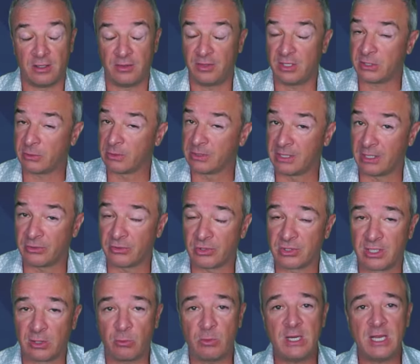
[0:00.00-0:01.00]
This was
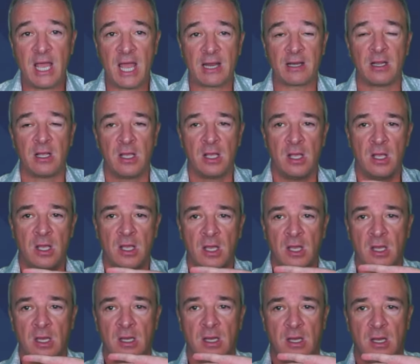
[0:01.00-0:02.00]
interesting. We had
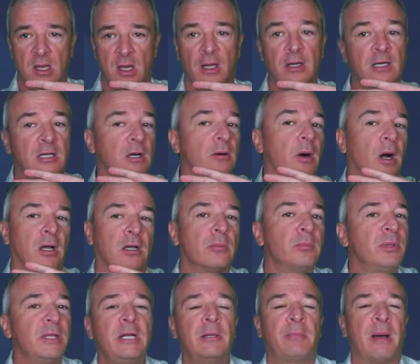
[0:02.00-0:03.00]
an, a
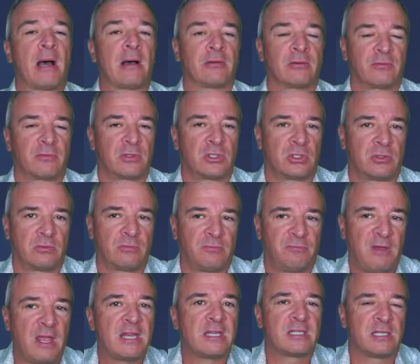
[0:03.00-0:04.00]
complete about
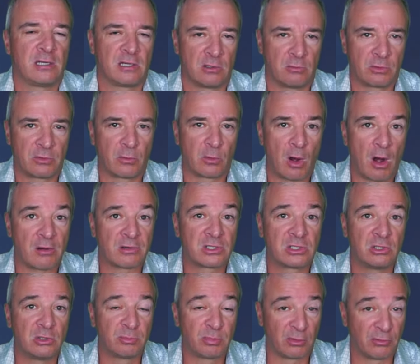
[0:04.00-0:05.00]
face here with regards
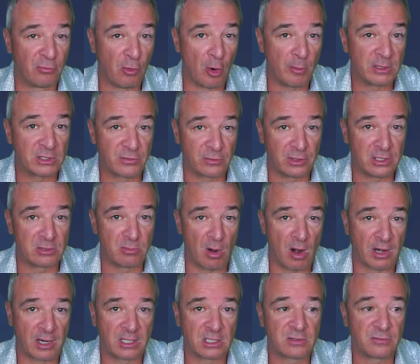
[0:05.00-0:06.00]
to the performance for these
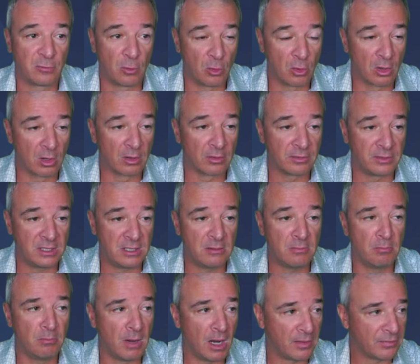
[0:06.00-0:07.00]
markets for the
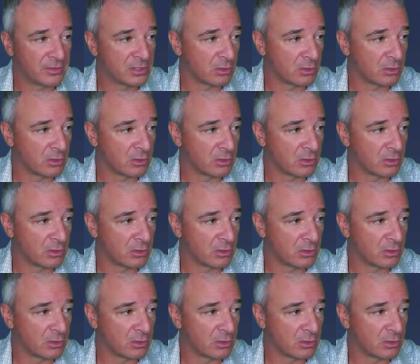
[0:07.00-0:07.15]
month.